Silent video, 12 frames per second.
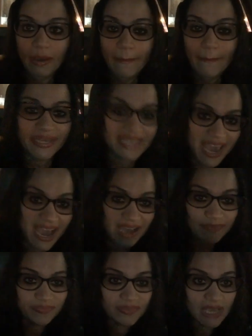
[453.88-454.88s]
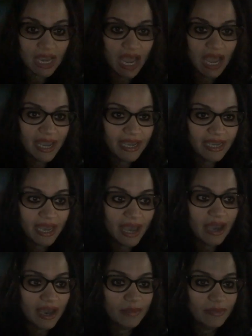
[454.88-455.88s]
But yeah, I
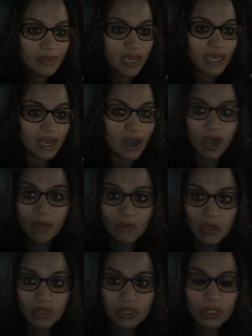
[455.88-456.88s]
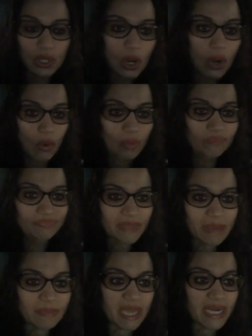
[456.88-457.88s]
am almost home.
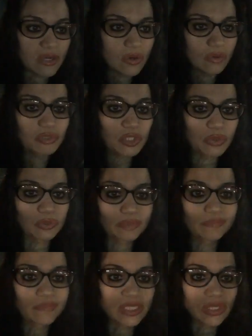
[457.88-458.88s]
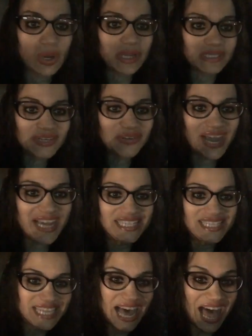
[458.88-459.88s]
I'm getting home soon. So I'll see you
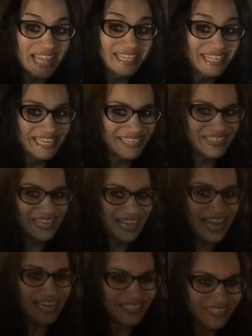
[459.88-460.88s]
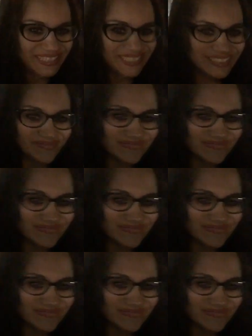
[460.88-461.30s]
guys a little later.